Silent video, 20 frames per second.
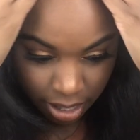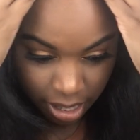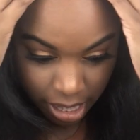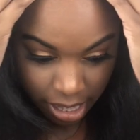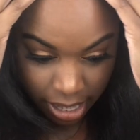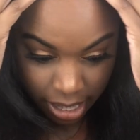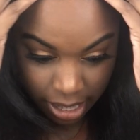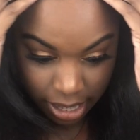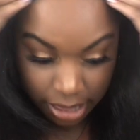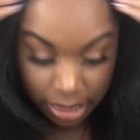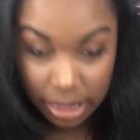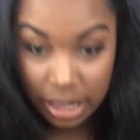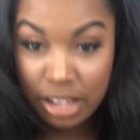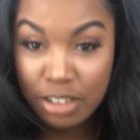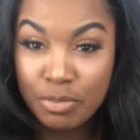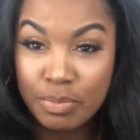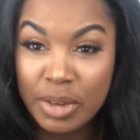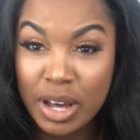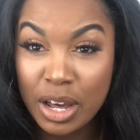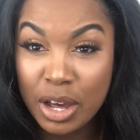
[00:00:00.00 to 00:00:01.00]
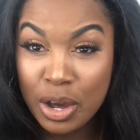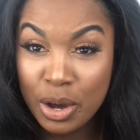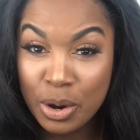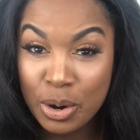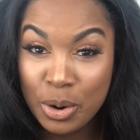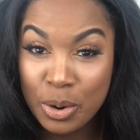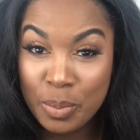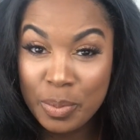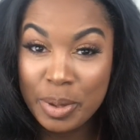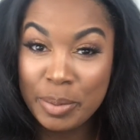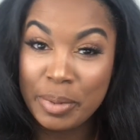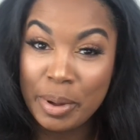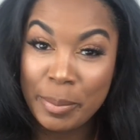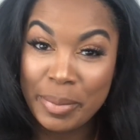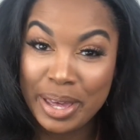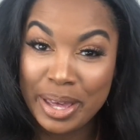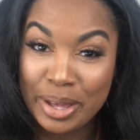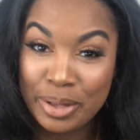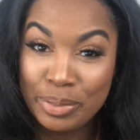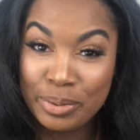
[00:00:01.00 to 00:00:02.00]
I left my comb in my
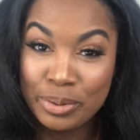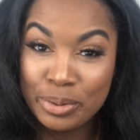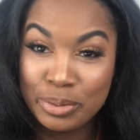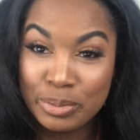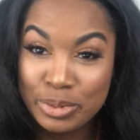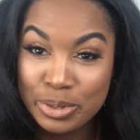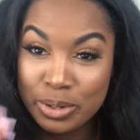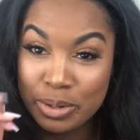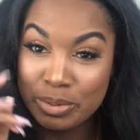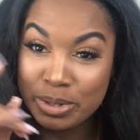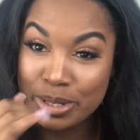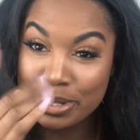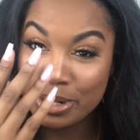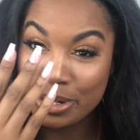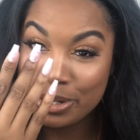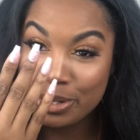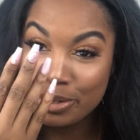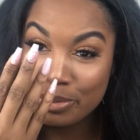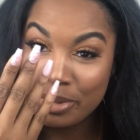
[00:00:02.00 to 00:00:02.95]
bathroom, so I'm just gonna use